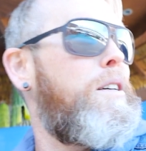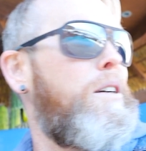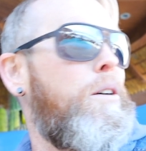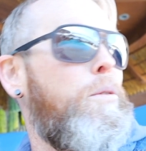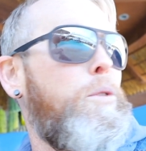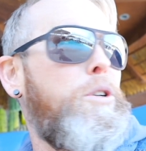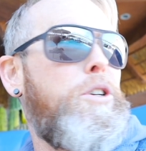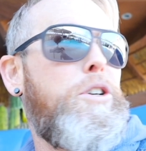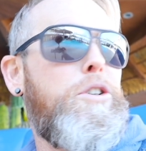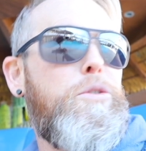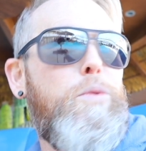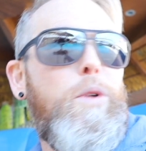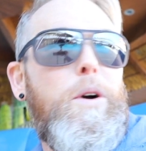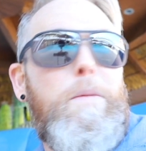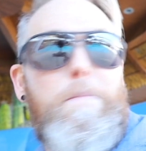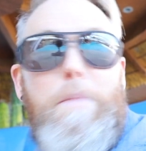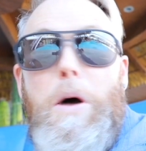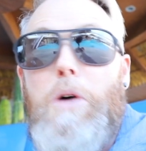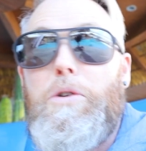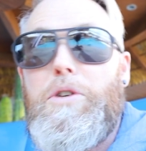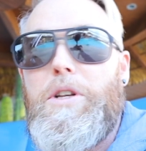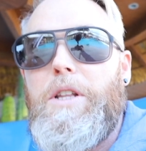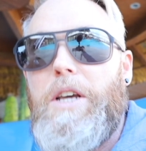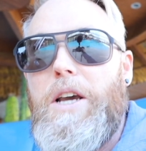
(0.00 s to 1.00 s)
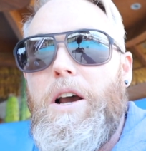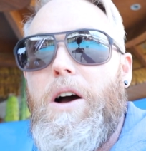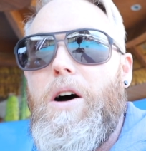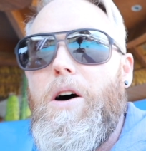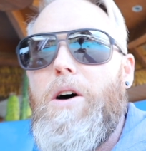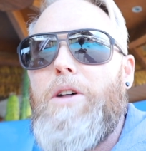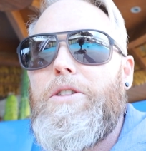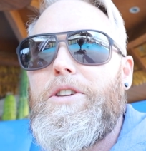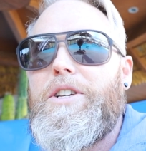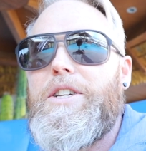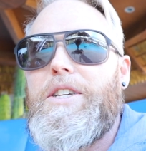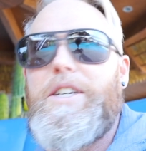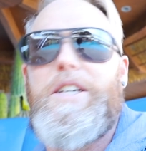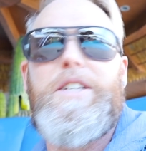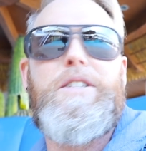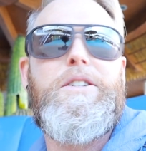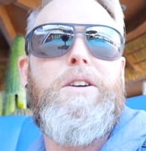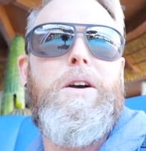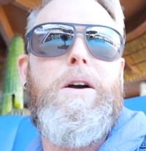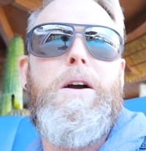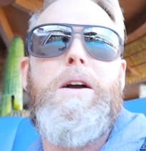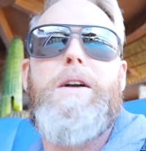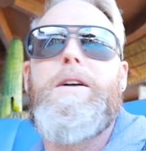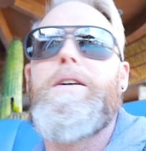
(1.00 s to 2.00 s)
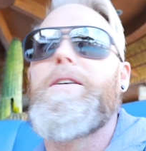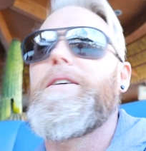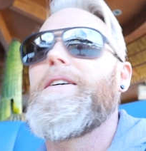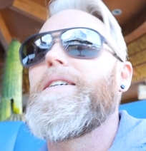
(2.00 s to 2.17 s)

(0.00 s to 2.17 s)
which is where mostly all the seats are,